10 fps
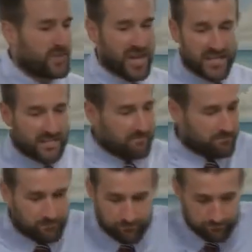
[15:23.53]
just
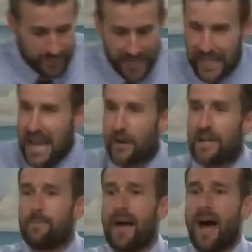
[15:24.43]
get
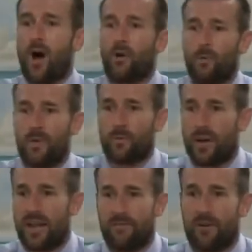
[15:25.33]
carried about with
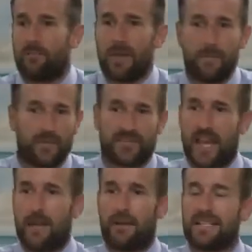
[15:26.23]
whatever people
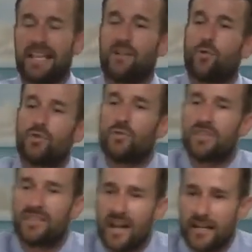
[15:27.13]
say because they don't do
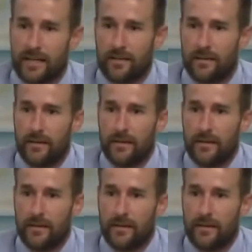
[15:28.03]
the study.